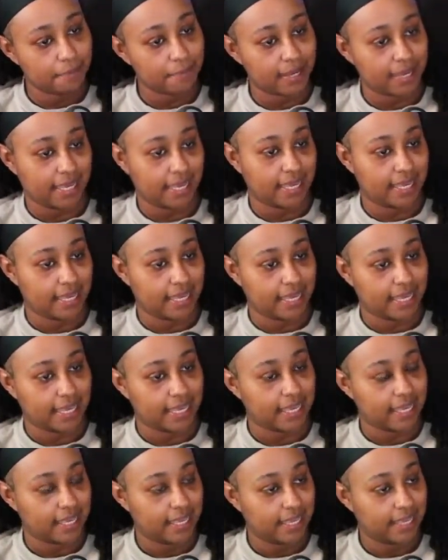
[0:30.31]

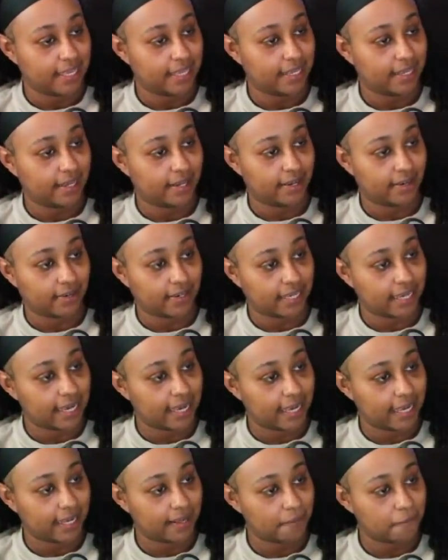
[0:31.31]
baby.
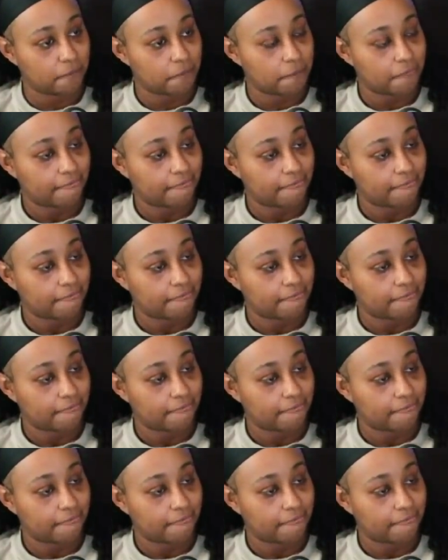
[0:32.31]
Okay.